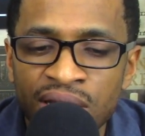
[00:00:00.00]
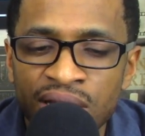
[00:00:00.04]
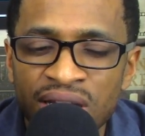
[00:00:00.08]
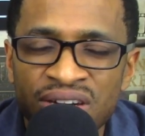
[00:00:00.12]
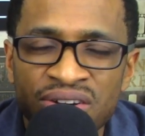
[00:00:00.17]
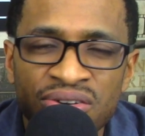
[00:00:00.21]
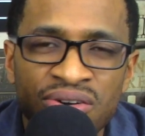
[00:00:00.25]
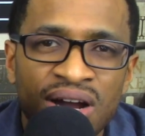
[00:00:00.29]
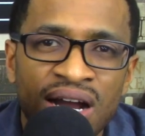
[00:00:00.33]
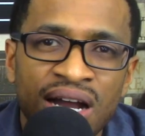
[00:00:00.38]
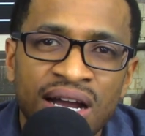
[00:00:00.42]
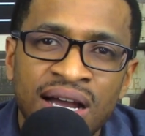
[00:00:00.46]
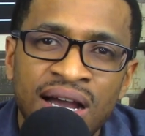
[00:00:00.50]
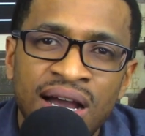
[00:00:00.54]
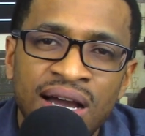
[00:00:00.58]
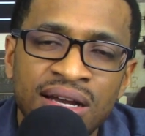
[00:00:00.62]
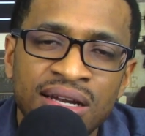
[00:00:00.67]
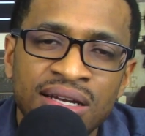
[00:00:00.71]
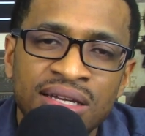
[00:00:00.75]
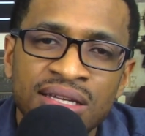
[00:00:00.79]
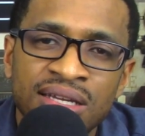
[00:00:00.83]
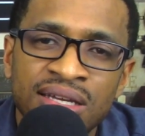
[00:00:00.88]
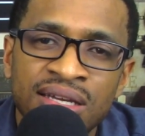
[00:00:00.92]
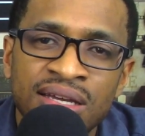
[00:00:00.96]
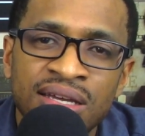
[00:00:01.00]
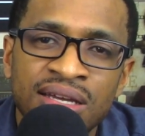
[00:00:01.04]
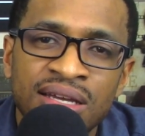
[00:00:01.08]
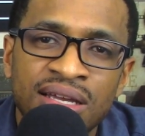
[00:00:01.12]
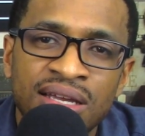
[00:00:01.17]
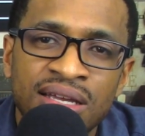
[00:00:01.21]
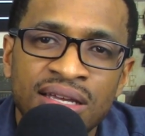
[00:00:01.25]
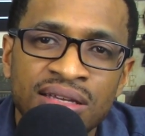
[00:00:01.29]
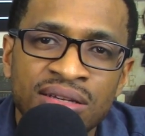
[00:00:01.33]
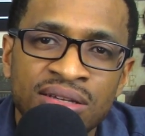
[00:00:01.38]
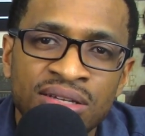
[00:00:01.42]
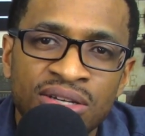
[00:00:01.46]
You know, I kind of did,
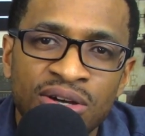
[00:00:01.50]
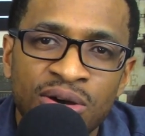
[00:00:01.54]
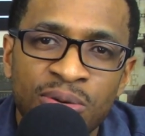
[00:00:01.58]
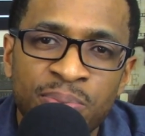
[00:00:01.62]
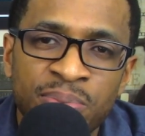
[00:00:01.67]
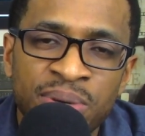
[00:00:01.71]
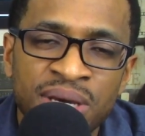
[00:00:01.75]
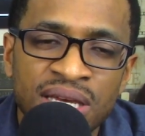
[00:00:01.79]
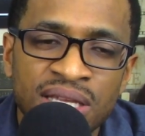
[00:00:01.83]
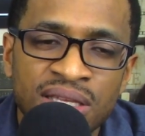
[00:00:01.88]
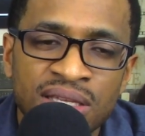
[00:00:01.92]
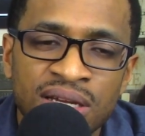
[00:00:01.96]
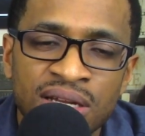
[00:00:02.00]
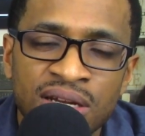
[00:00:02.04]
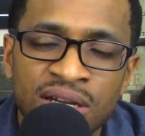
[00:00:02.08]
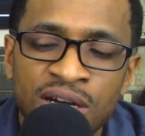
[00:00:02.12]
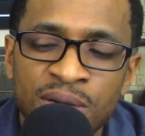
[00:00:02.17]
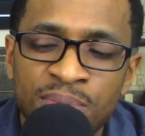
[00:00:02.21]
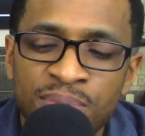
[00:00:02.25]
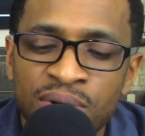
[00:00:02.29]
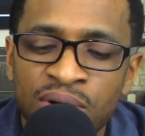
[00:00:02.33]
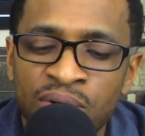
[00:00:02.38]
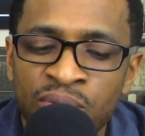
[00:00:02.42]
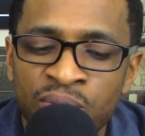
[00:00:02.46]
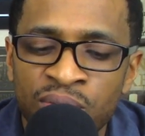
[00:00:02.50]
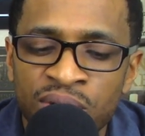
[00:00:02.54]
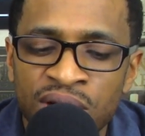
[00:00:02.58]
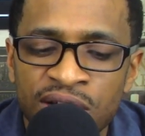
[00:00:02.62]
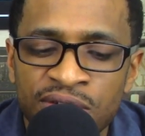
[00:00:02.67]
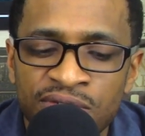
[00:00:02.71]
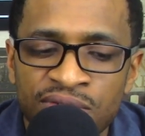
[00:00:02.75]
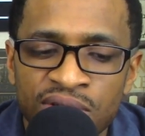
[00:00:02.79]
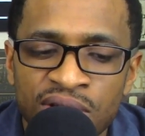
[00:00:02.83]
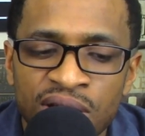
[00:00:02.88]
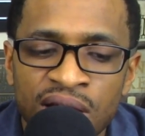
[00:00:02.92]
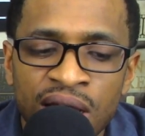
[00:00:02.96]
you know, pick that up or
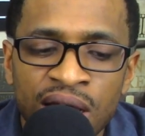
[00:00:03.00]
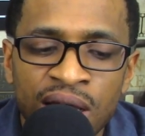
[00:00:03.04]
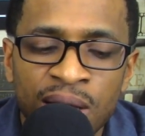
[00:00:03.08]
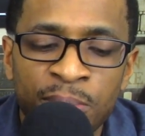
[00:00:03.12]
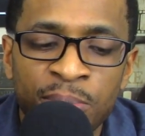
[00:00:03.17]
whatever.